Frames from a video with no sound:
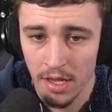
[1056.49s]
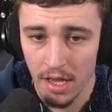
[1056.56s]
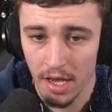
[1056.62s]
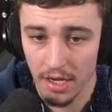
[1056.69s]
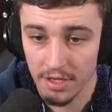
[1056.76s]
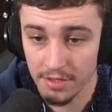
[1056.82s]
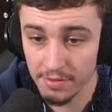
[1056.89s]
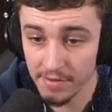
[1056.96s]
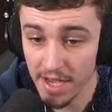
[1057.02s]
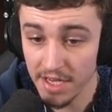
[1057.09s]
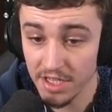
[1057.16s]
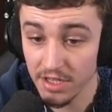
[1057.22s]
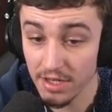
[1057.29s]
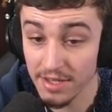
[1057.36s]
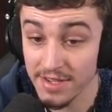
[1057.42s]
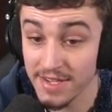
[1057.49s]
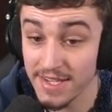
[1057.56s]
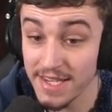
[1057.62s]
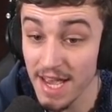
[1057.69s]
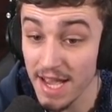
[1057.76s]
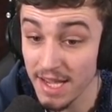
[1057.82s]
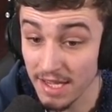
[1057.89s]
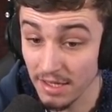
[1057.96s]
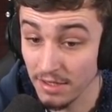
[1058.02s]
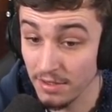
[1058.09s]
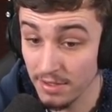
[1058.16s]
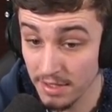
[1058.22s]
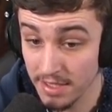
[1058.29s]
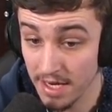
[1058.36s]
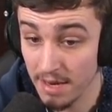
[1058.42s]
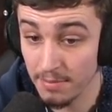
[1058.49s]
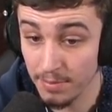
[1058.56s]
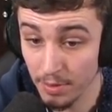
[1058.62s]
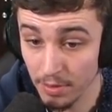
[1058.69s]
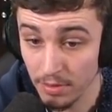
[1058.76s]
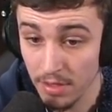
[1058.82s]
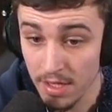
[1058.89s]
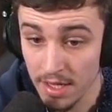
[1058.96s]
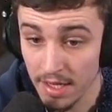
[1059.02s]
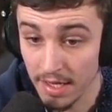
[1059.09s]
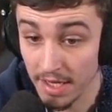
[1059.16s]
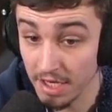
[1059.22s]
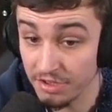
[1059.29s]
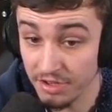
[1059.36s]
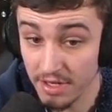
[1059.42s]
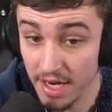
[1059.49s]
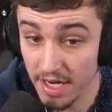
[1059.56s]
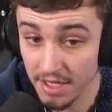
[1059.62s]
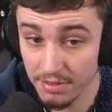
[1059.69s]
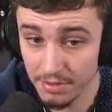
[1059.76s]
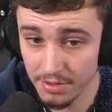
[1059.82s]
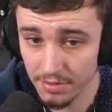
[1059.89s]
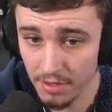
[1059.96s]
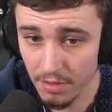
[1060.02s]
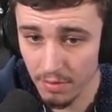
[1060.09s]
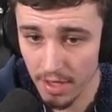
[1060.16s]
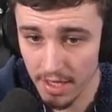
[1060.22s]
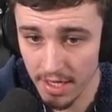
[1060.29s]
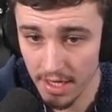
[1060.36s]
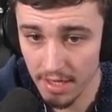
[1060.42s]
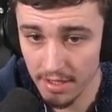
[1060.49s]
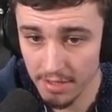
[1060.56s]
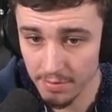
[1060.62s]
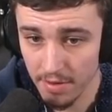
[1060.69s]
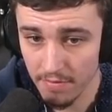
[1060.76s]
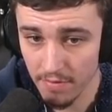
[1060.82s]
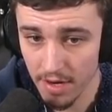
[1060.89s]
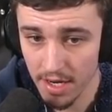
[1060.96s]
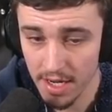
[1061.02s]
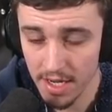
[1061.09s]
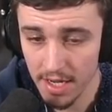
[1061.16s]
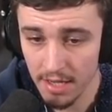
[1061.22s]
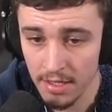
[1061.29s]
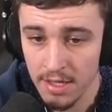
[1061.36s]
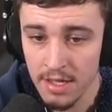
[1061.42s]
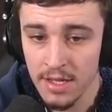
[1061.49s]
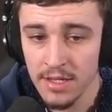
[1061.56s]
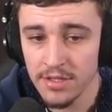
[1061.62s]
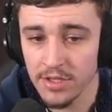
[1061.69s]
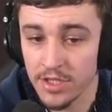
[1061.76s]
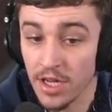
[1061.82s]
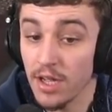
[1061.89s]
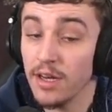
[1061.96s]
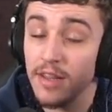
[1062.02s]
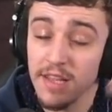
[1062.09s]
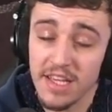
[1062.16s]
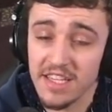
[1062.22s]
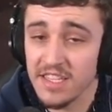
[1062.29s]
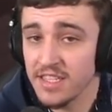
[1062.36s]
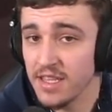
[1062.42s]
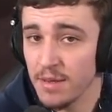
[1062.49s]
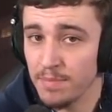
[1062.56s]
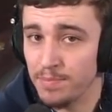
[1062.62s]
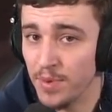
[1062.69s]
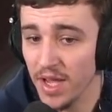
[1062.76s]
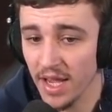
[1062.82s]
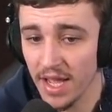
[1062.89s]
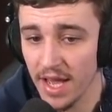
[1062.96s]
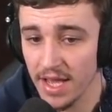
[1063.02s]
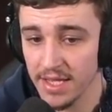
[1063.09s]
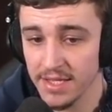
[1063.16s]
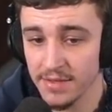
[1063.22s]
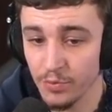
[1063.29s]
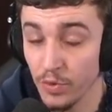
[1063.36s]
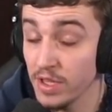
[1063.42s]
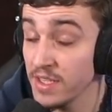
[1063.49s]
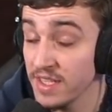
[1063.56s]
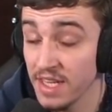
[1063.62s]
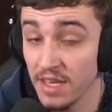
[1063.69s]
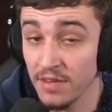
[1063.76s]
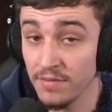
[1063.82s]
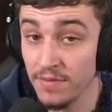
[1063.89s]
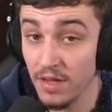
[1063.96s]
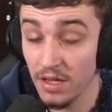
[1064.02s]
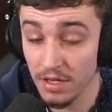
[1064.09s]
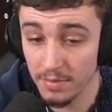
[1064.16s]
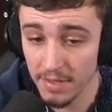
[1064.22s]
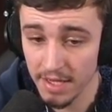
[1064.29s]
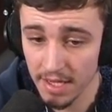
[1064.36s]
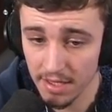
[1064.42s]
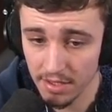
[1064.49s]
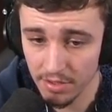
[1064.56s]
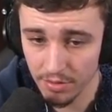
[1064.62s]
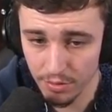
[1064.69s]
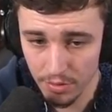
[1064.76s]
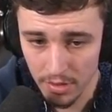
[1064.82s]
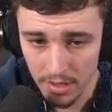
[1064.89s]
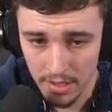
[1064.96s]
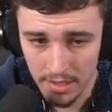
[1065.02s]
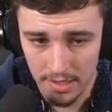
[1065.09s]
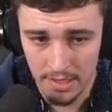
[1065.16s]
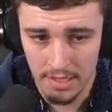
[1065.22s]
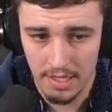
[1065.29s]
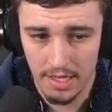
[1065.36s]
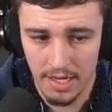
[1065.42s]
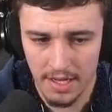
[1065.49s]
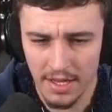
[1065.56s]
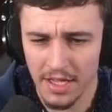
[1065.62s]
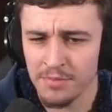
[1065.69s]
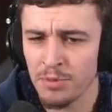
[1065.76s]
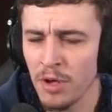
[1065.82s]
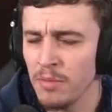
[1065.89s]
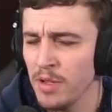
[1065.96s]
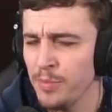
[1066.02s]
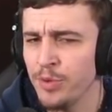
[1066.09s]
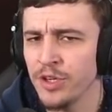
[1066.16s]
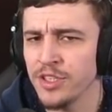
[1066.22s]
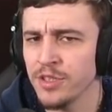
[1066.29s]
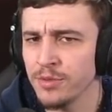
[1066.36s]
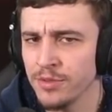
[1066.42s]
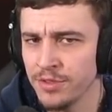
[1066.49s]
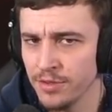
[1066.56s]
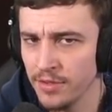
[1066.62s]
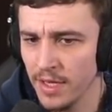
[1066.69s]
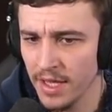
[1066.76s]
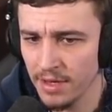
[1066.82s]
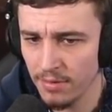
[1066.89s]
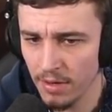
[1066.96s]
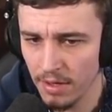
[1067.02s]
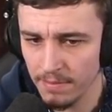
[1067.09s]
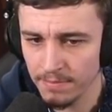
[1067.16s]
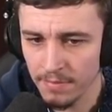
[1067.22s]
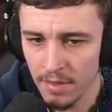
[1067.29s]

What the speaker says: Because we've actually got a second temple literally next to it. So we've got one here and there's one right here. So turning this into some big-ass wither skeleton farm could be kind of cool. And that's probably a project we'll do later on.